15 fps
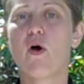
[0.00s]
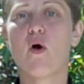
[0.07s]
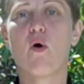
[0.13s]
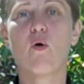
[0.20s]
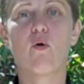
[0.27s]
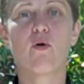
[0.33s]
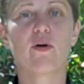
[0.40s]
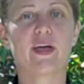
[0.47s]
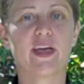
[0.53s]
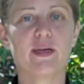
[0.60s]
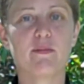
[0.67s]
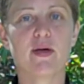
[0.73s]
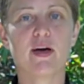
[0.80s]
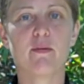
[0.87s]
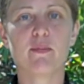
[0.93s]
or
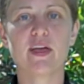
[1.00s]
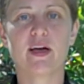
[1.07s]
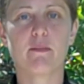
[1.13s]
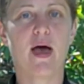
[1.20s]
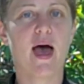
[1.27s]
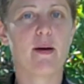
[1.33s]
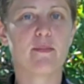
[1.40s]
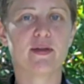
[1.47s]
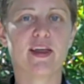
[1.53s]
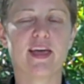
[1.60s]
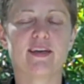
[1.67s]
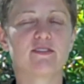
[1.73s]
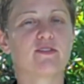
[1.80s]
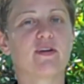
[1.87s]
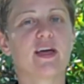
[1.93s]
email me, I'm happy to
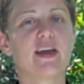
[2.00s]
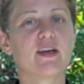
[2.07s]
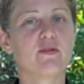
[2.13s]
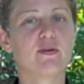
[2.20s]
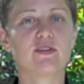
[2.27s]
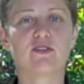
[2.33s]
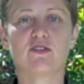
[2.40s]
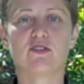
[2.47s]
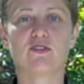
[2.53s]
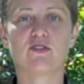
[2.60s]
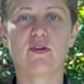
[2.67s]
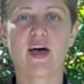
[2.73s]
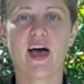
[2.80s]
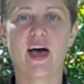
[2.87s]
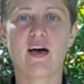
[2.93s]
answer any questions you
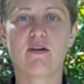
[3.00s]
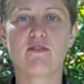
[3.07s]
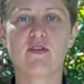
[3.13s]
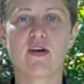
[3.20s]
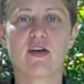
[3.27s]
have.